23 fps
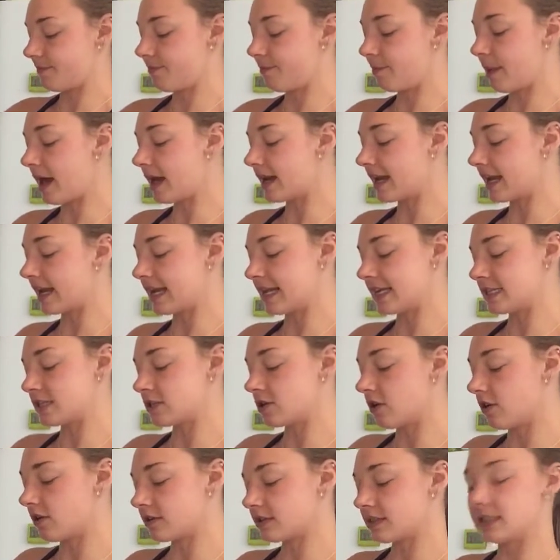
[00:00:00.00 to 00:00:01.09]
But it is
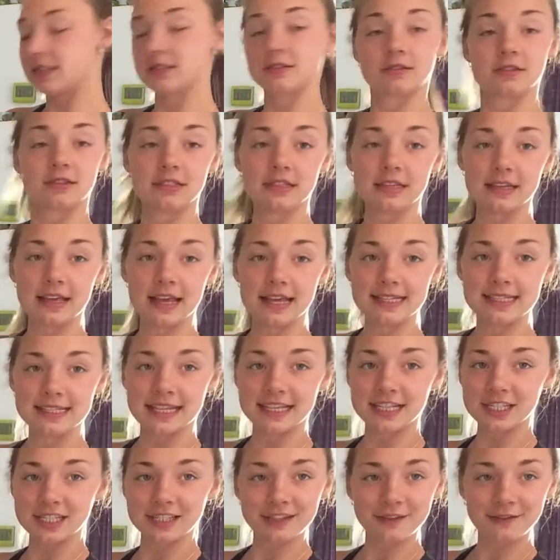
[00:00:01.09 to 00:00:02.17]
not
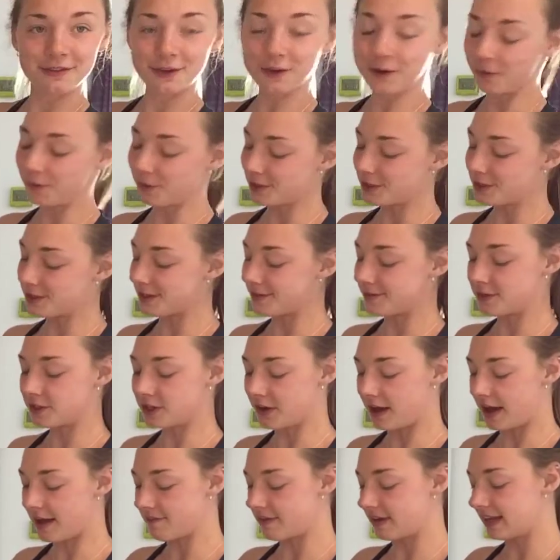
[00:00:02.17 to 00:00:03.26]
essential if you don't want to. If you
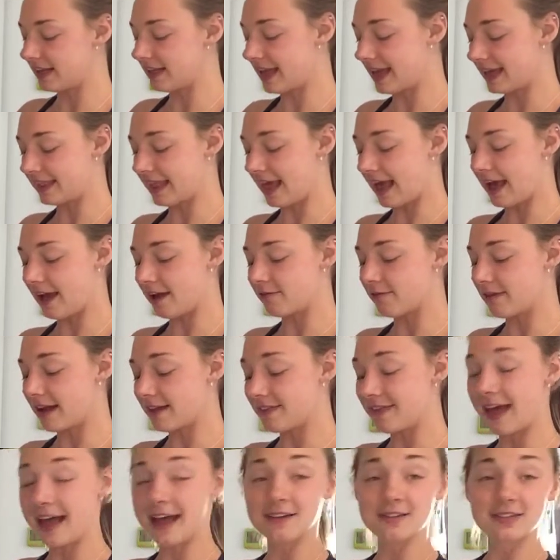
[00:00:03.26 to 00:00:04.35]
don't have any lying
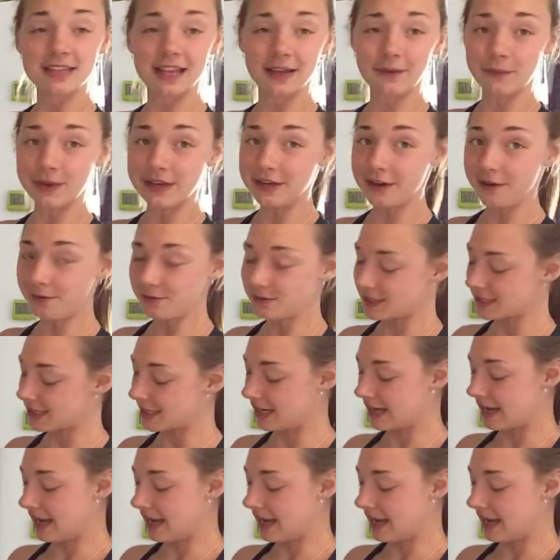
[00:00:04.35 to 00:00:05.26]
around the house like we don't,